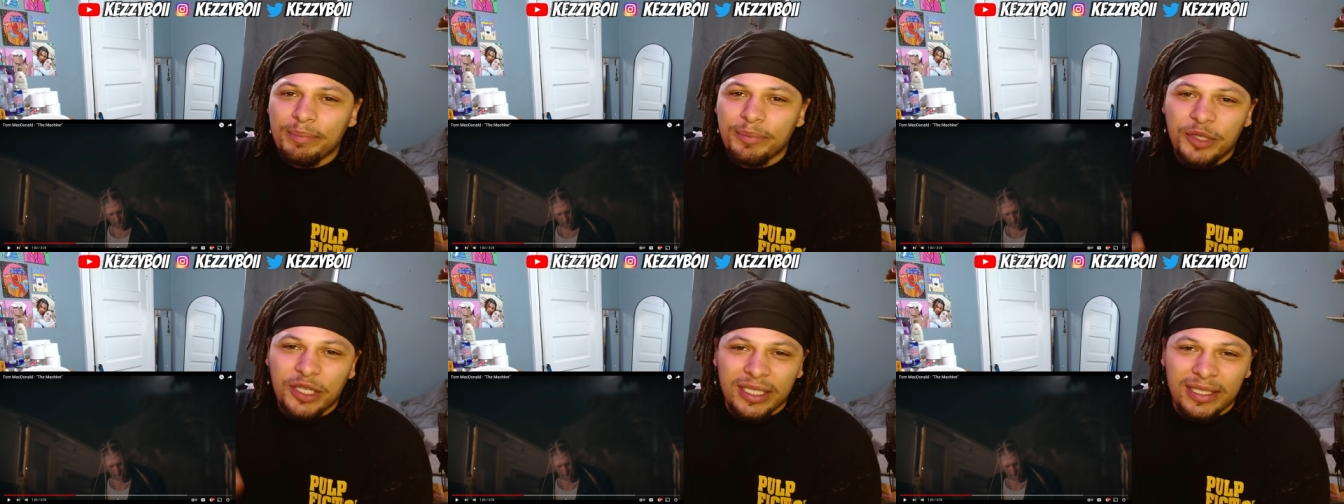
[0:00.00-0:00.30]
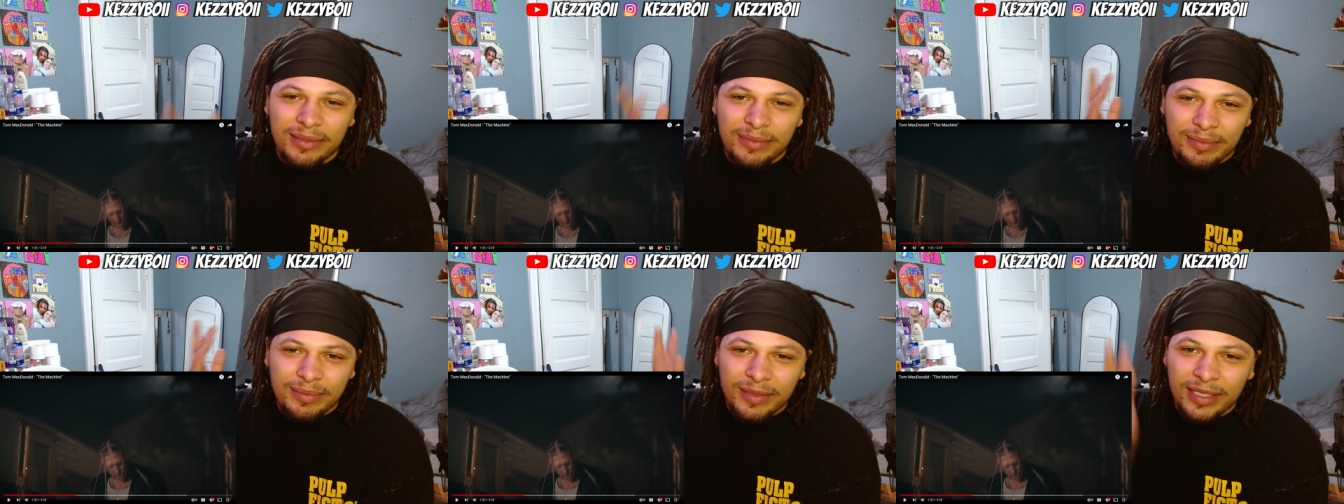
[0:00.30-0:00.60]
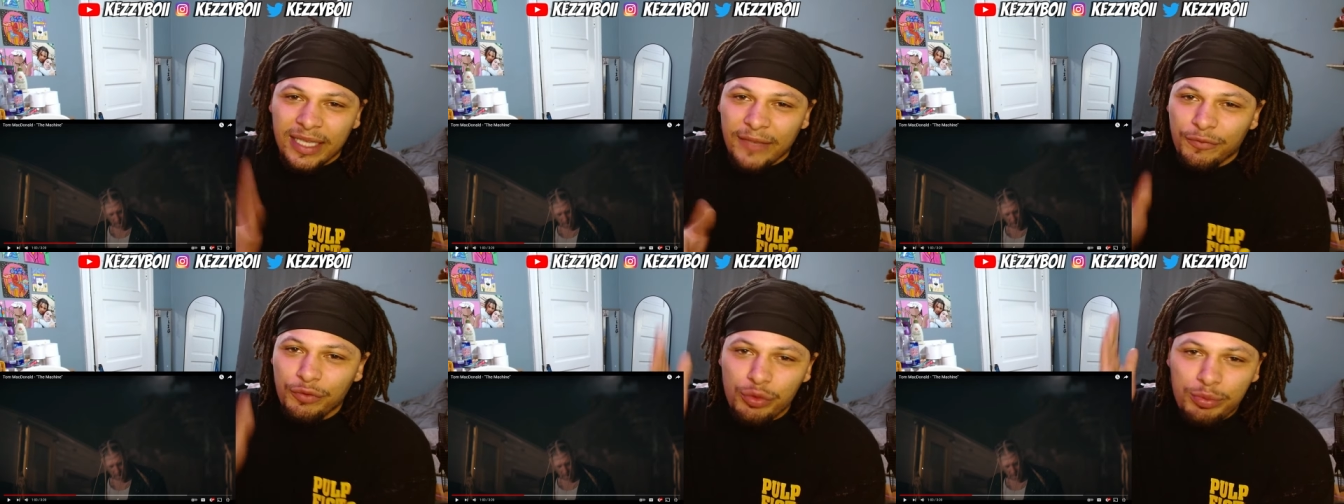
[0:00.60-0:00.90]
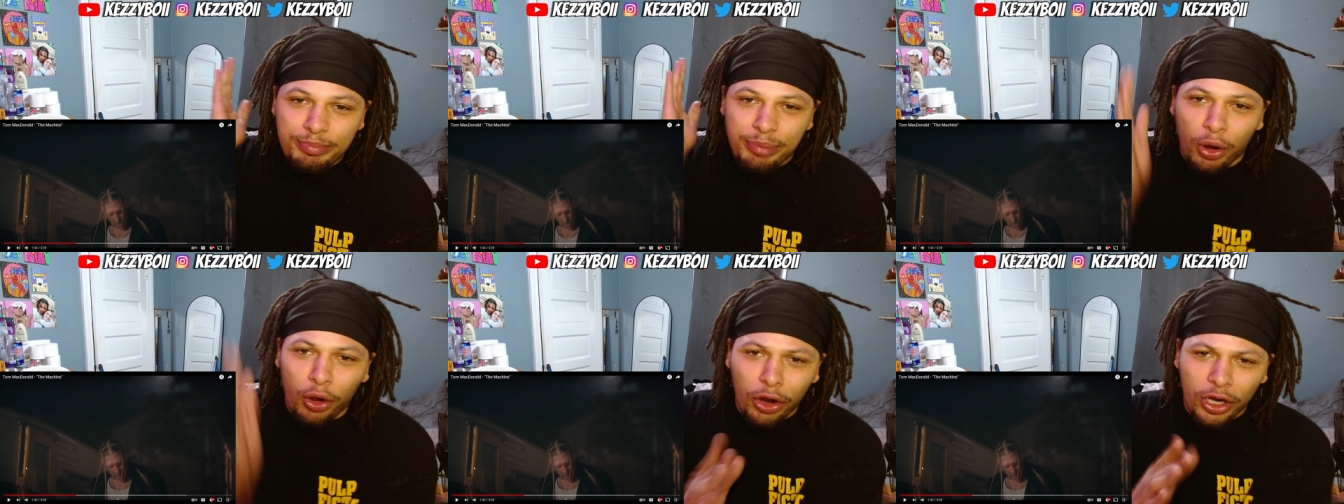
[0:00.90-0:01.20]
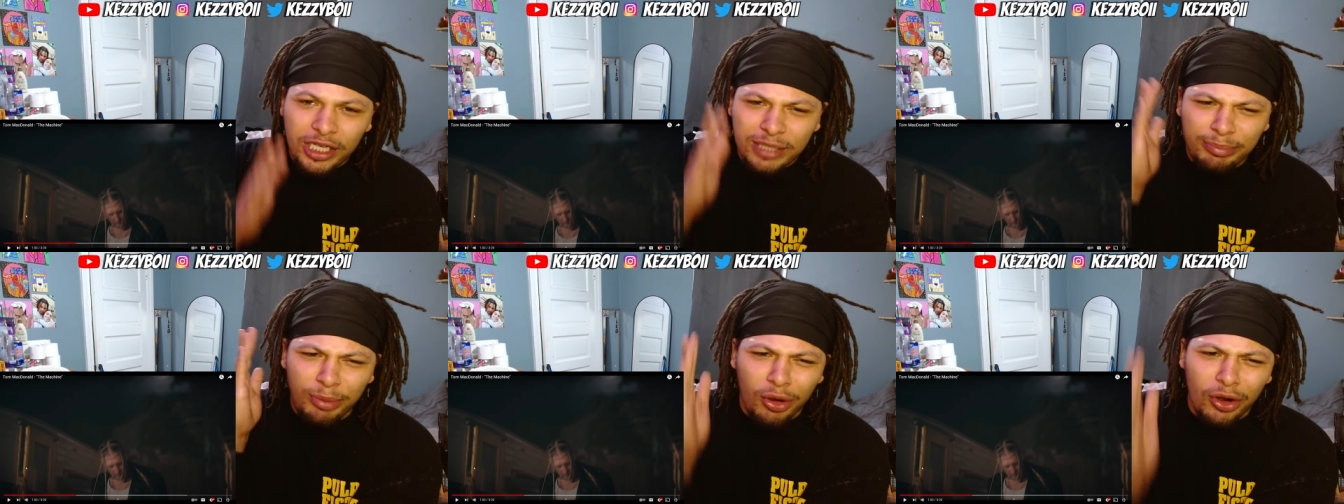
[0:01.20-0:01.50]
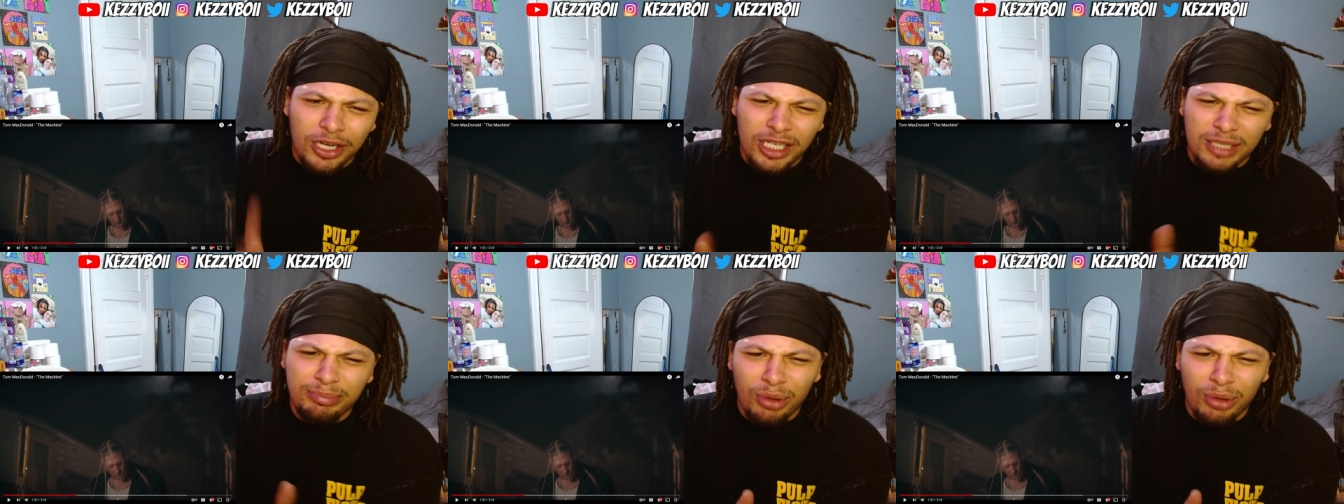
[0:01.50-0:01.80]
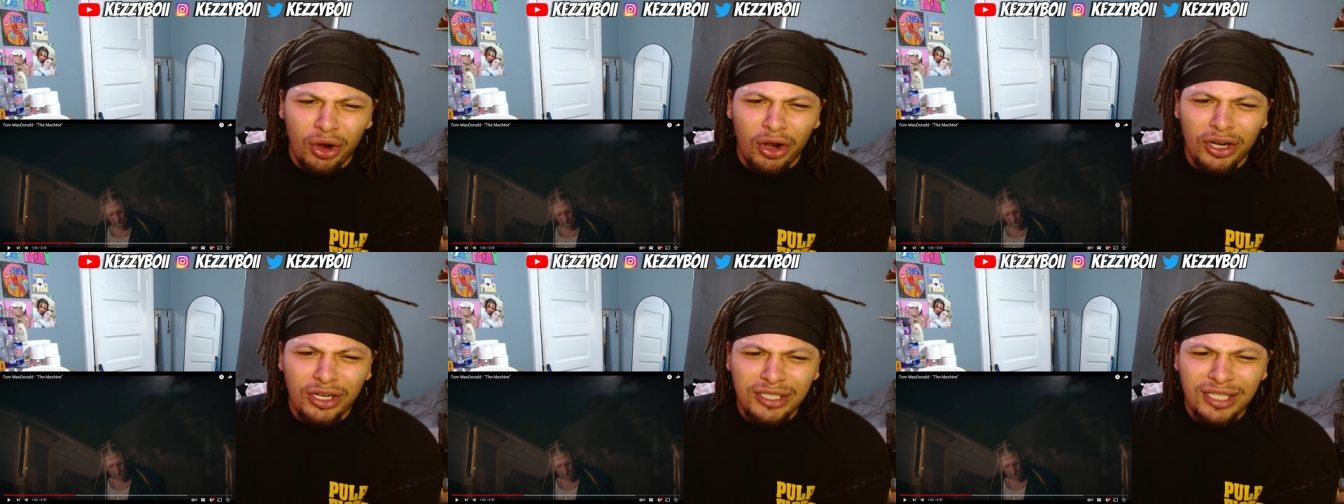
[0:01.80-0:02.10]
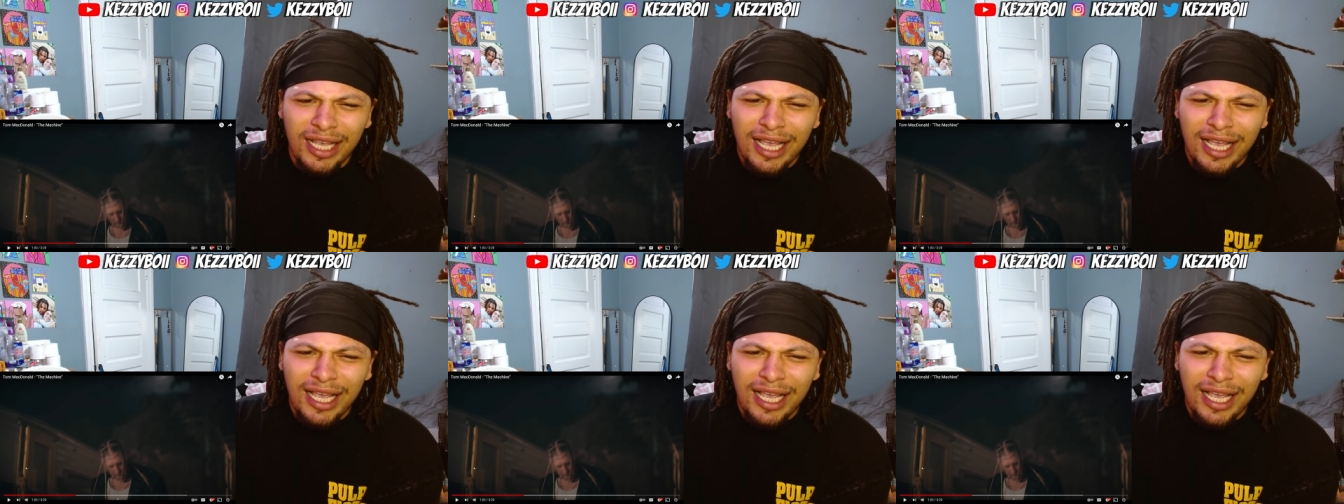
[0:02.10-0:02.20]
just giving you bars, bars, bars.